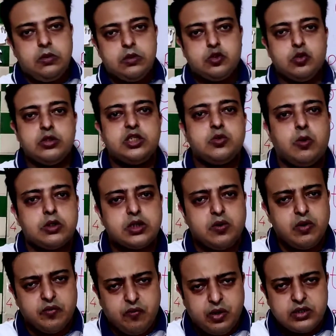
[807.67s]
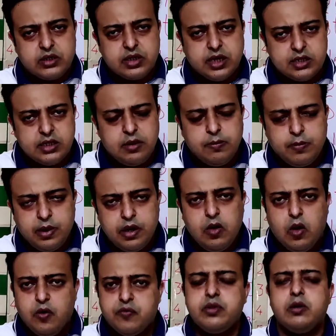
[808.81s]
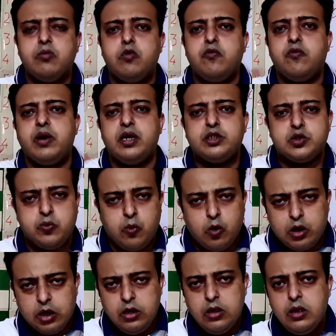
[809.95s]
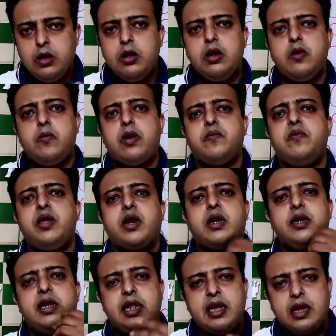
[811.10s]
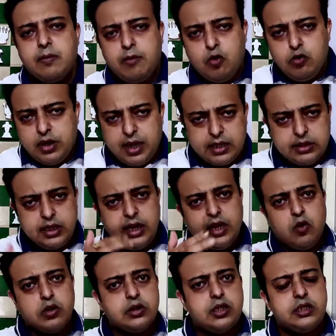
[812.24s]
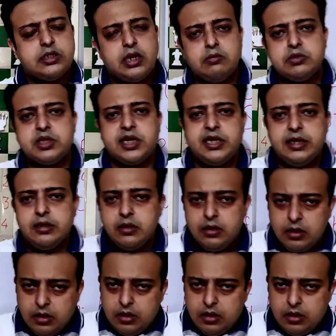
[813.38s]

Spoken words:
So this was our first example of the move h4 when we are dealing about castling on the same side.